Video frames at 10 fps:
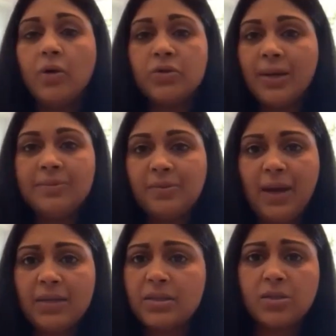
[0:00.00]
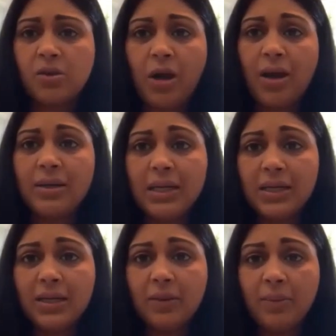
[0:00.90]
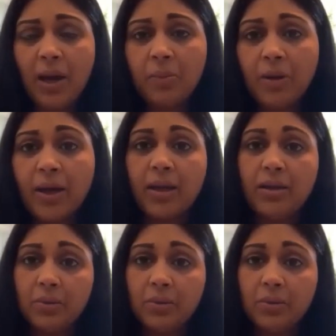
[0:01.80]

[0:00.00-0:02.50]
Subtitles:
Those types of masks are not needed in the public,